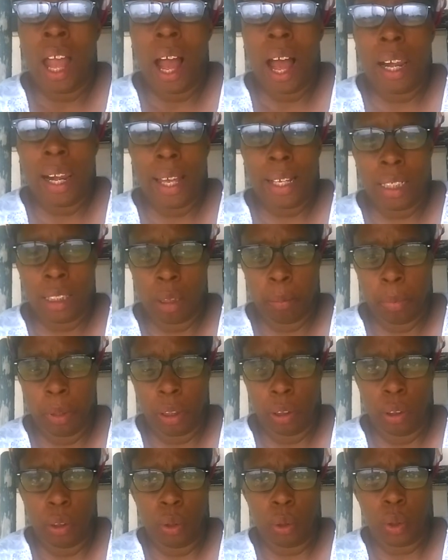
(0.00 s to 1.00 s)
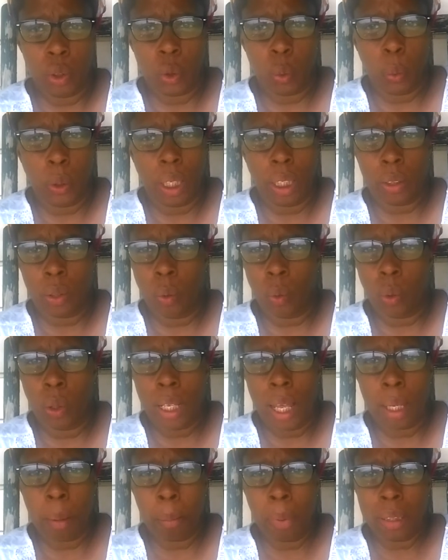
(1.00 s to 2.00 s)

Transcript: I like it to be a little sweet. I don't like